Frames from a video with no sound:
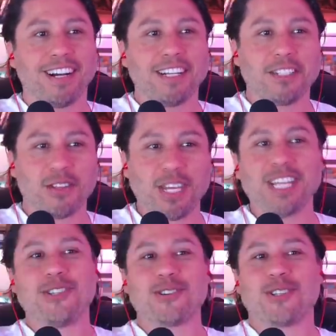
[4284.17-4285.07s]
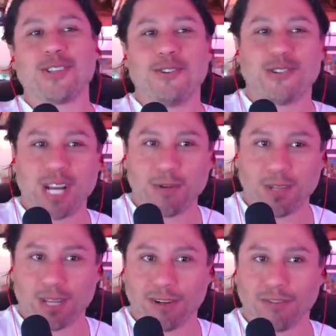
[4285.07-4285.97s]
She thinks your associating with
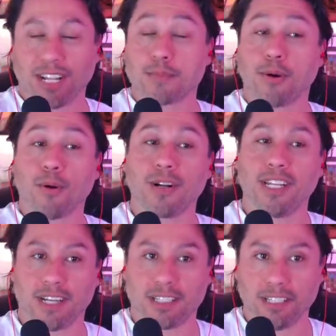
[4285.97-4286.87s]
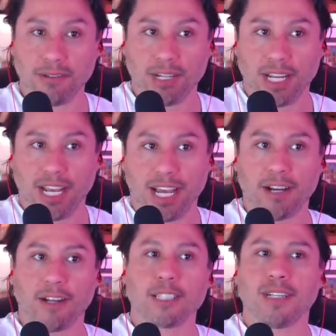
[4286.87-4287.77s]
him reflects poorly on you, and
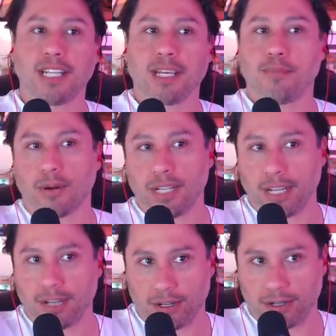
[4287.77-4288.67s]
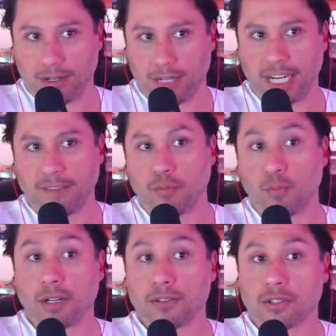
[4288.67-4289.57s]
ultimately poorly on her. And even
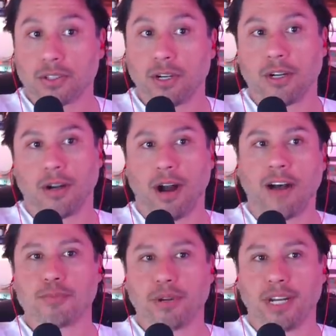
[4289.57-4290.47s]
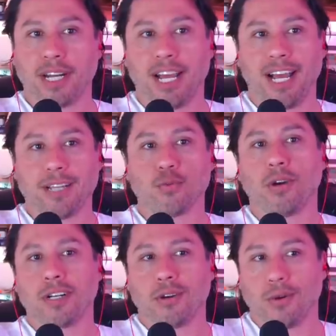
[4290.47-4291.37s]
worse, her offspring has
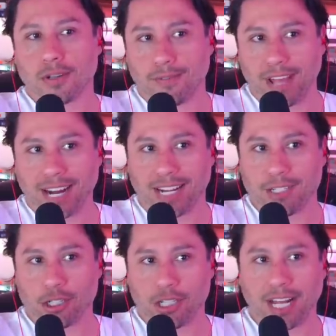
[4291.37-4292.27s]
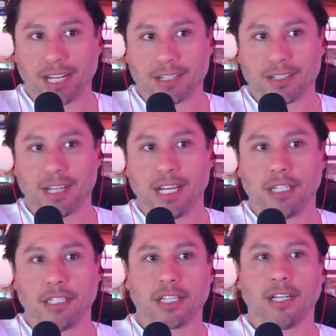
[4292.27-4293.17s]
one quarter of that guy's genetics.
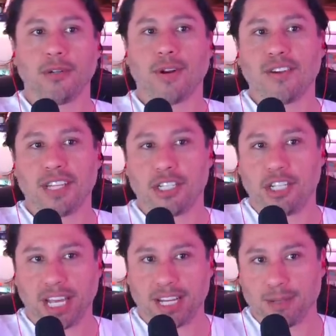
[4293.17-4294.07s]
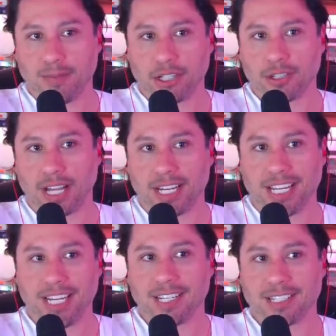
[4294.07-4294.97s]
She's going to do everything she can to make sure that
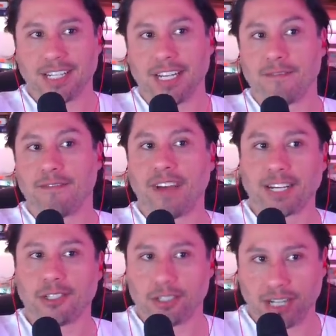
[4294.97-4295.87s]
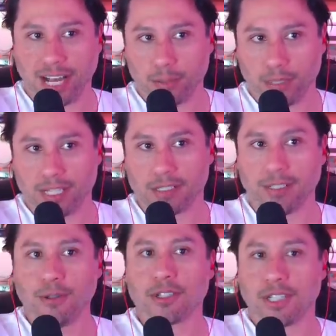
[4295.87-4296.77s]
he doesn't infect your child with his
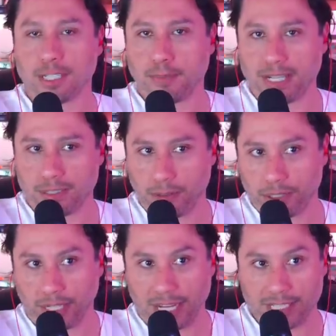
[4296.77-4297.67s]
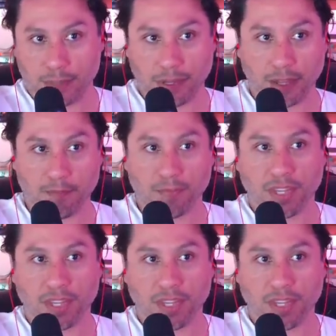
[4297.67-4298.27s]
loserness by socializing with him.